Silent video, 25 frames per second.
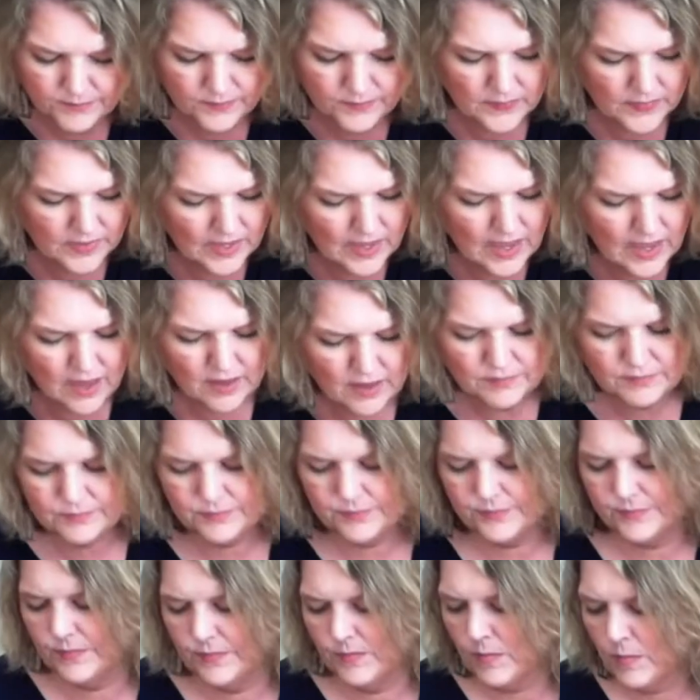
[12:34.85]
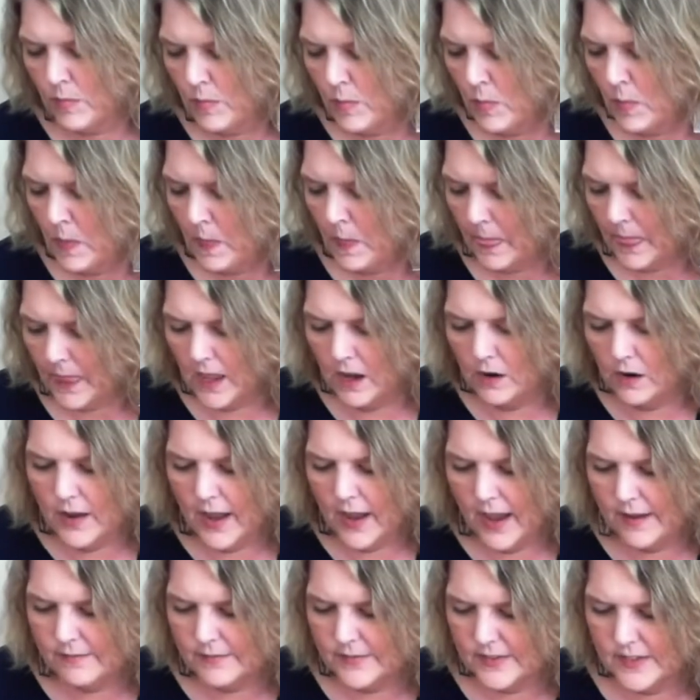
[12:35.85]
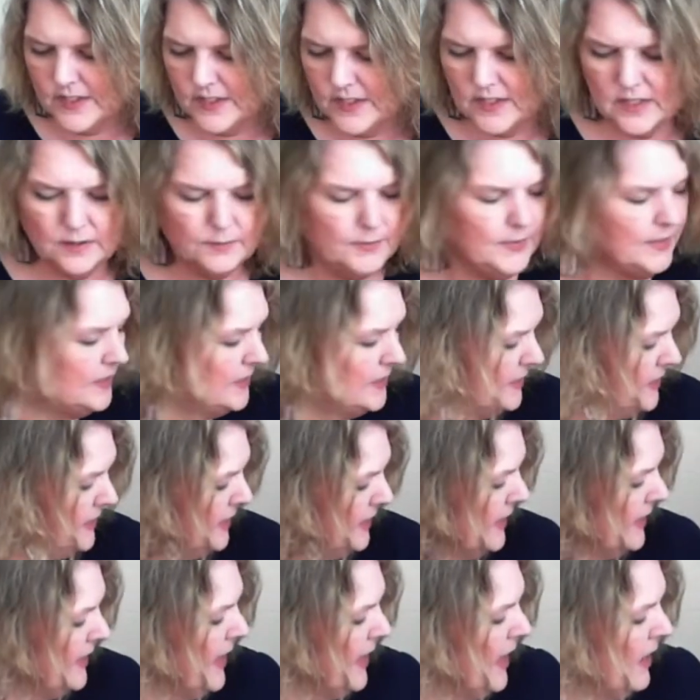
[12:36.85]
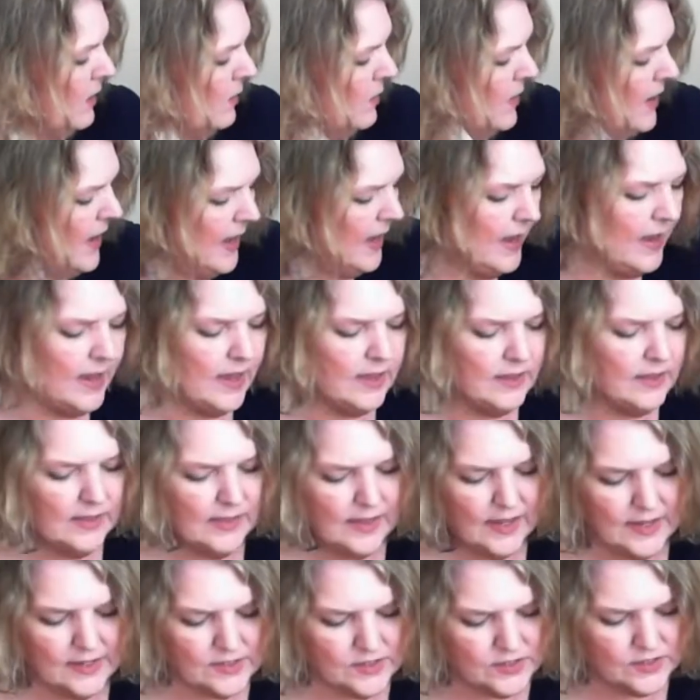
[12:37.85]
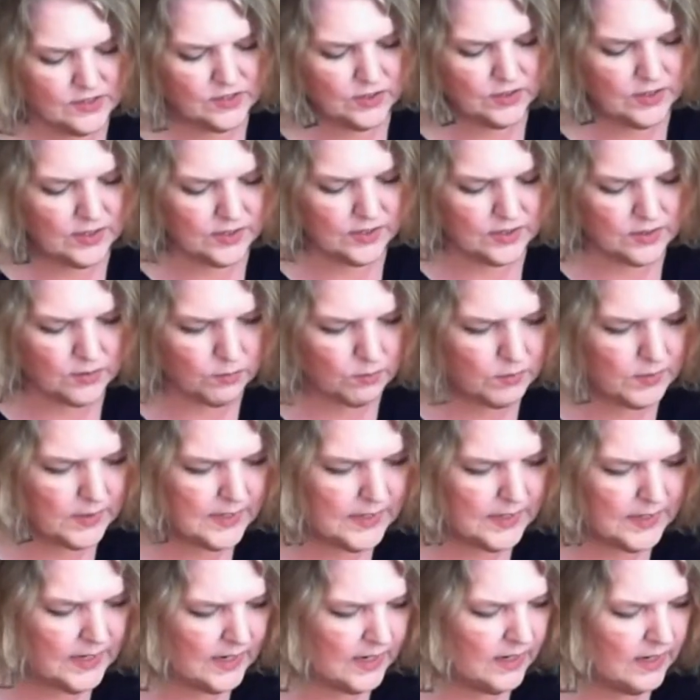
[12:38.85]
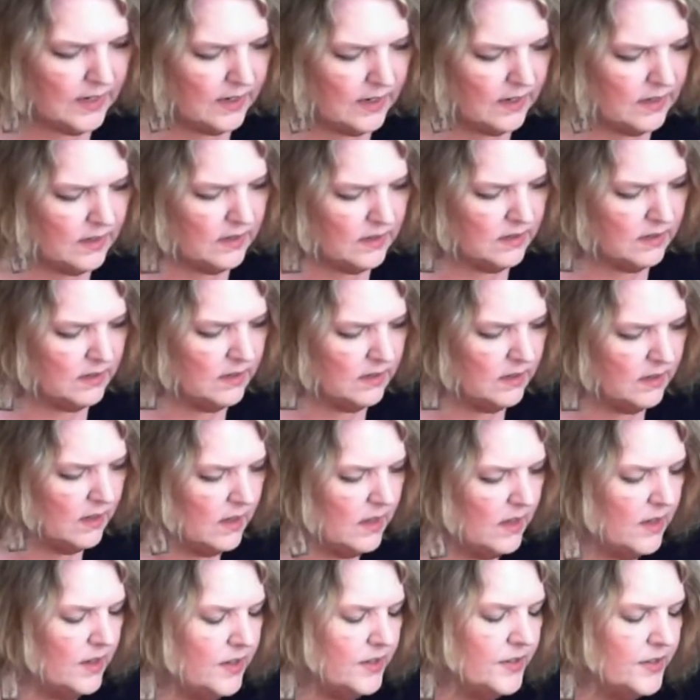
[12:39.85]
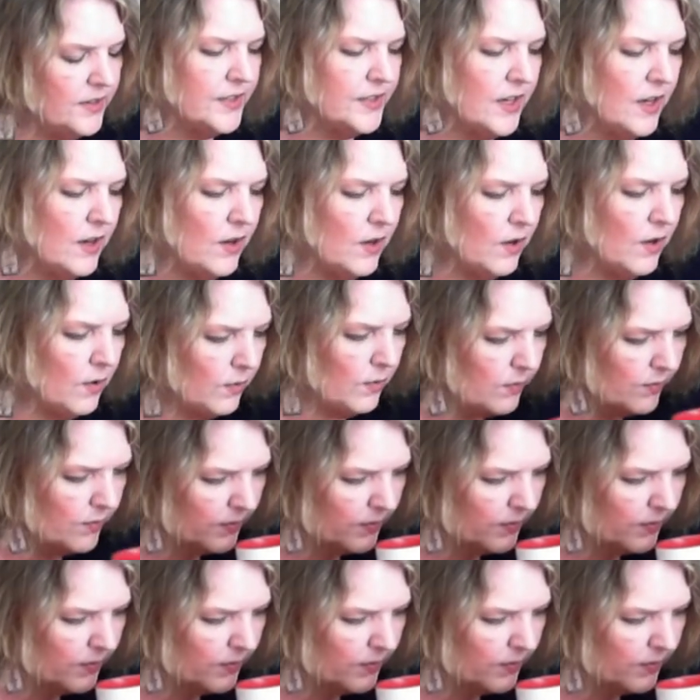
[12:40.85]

Yeah. Okay, so let me stick that away and let's look at the reading. So